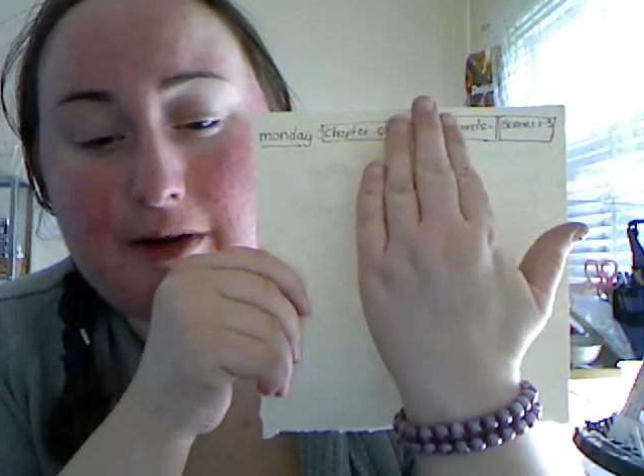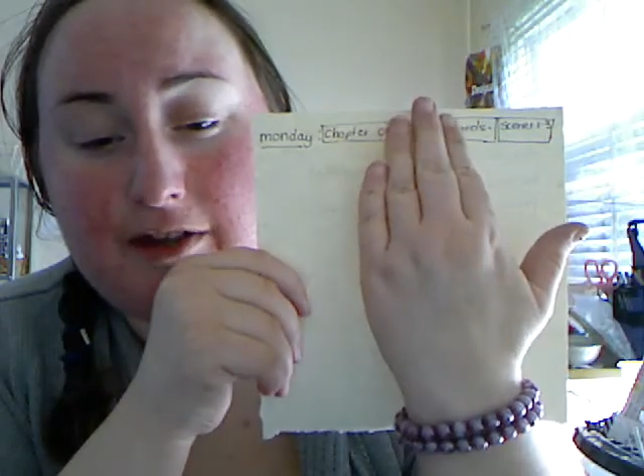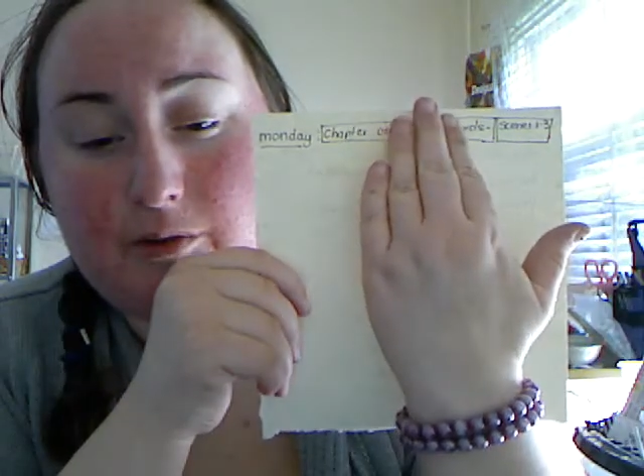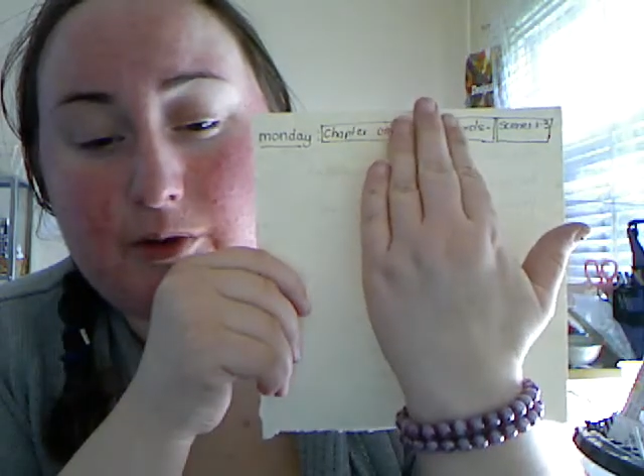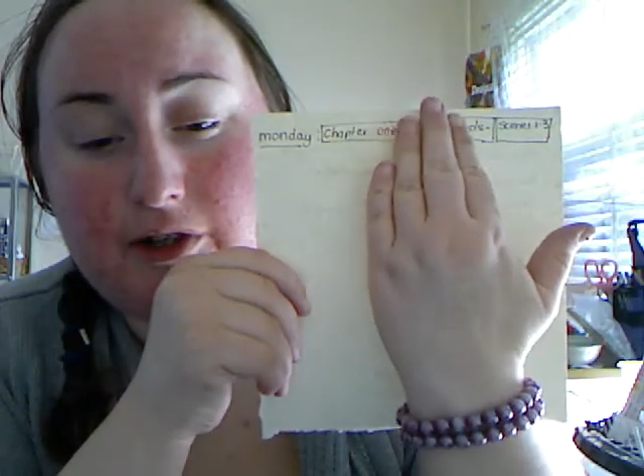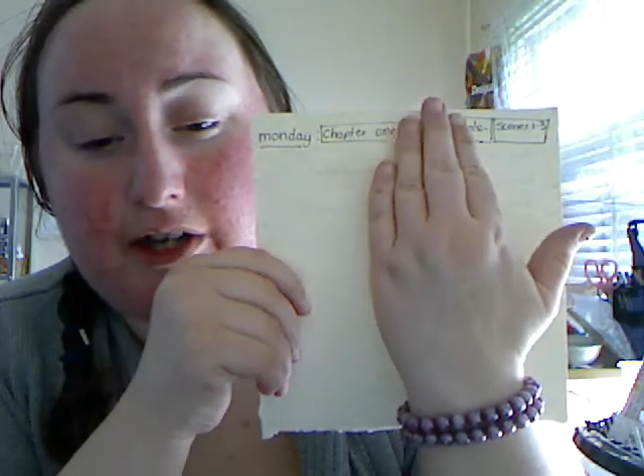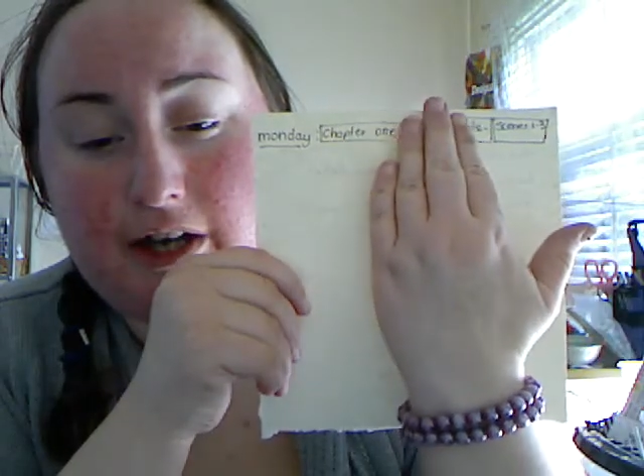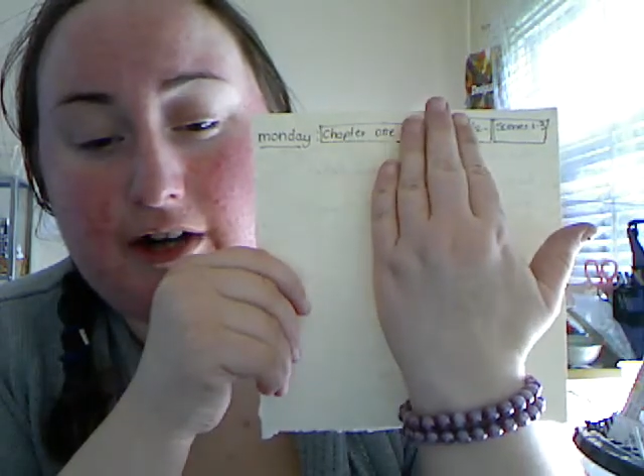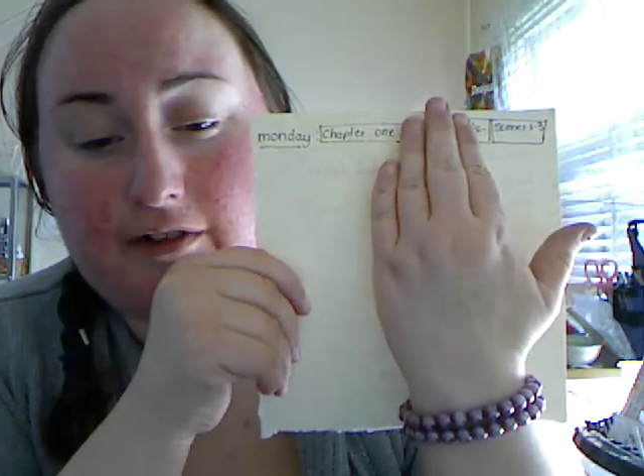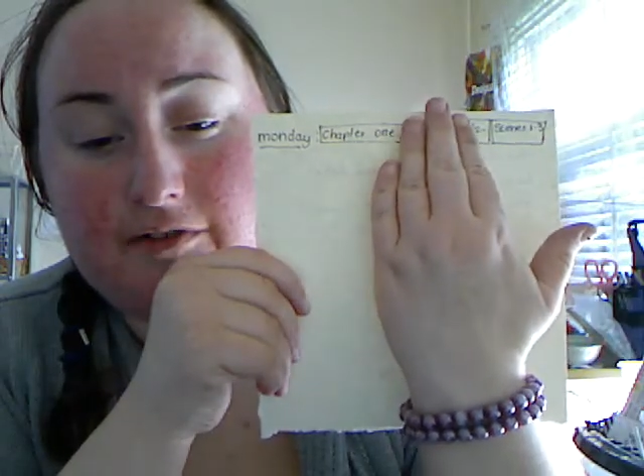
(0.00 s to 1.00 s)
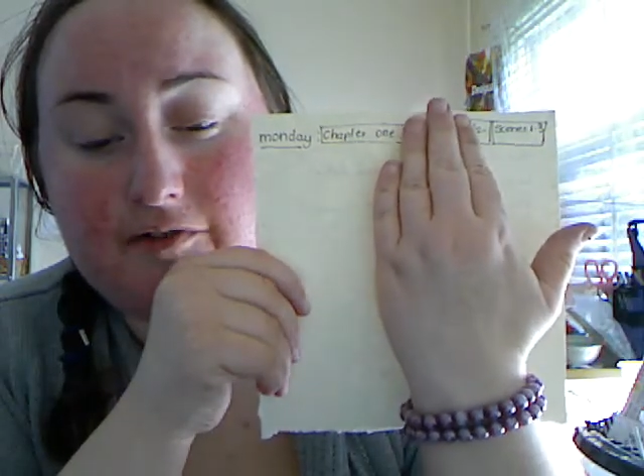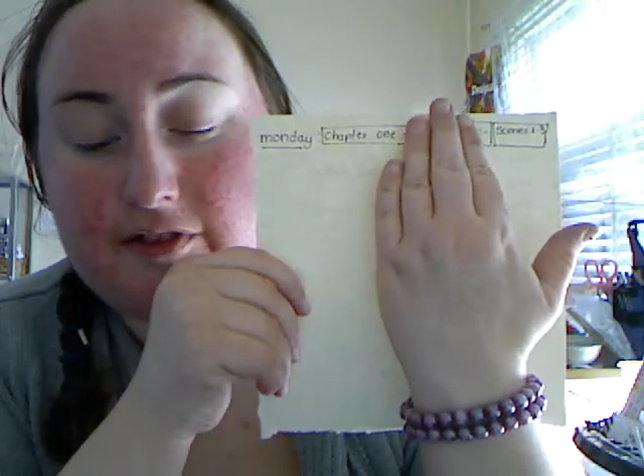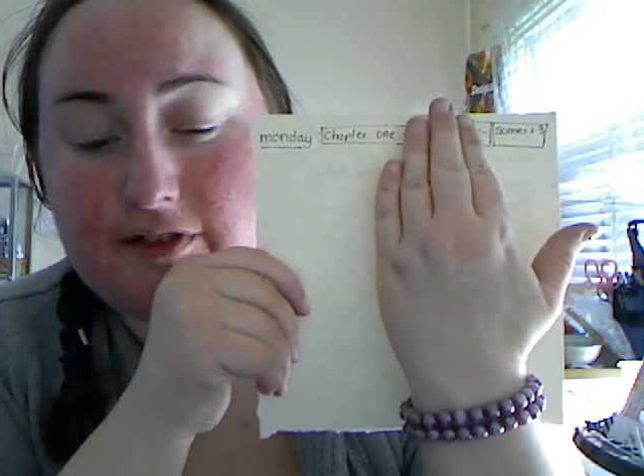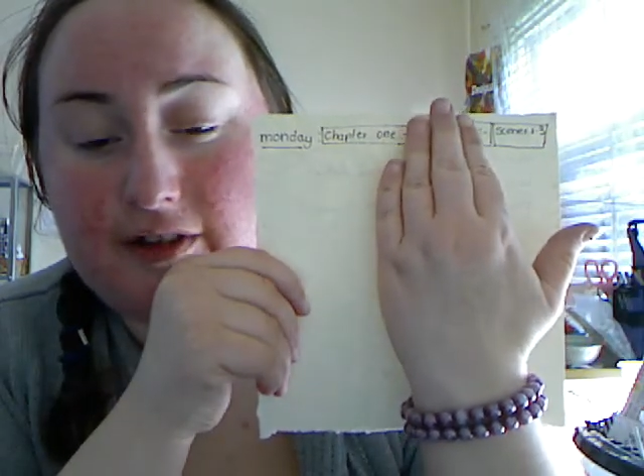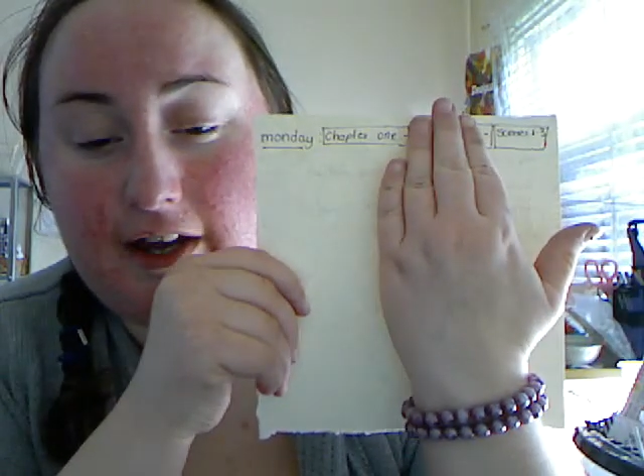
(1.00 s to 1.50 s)
about the word count
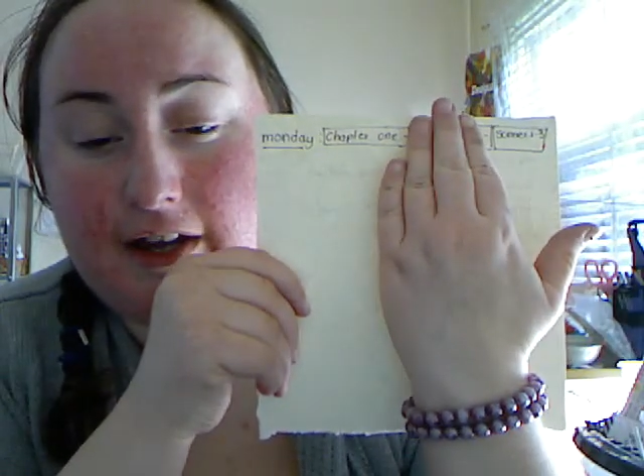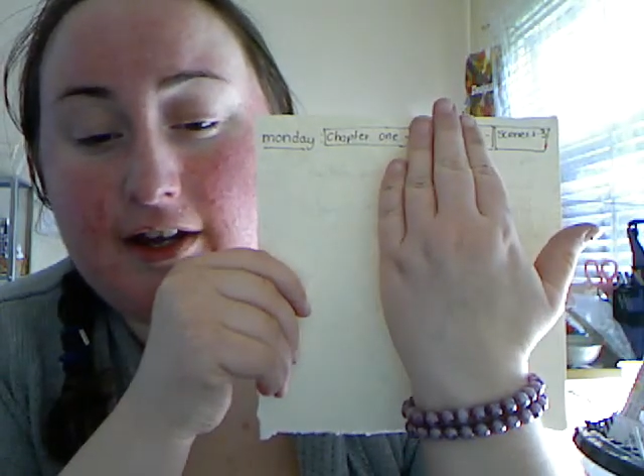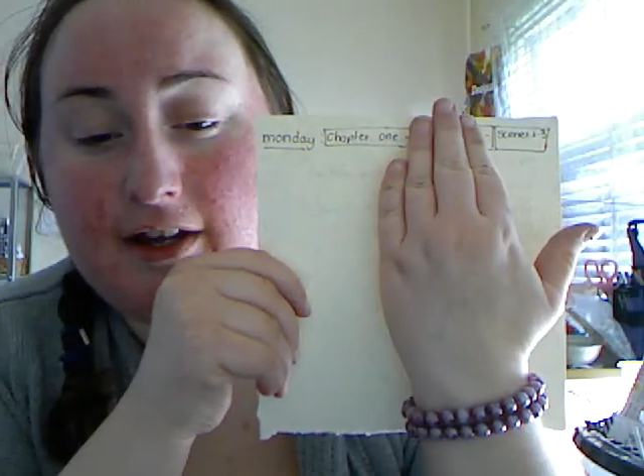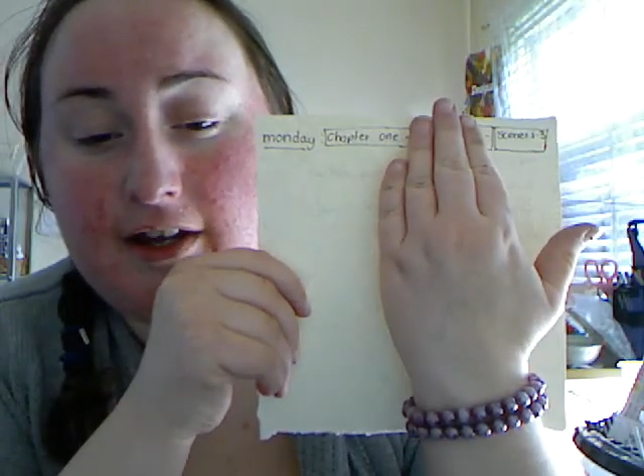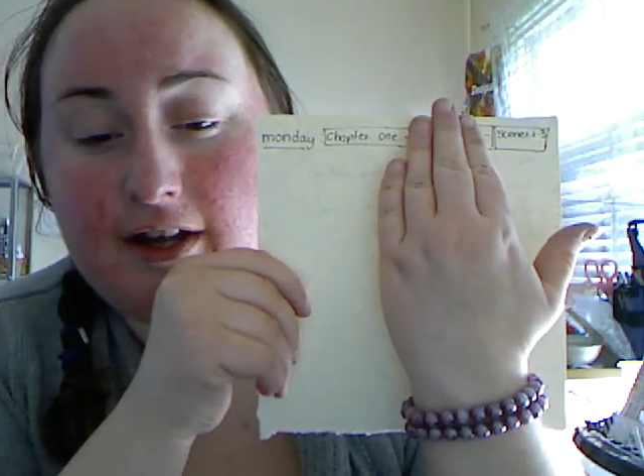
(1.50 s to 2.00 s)
for today,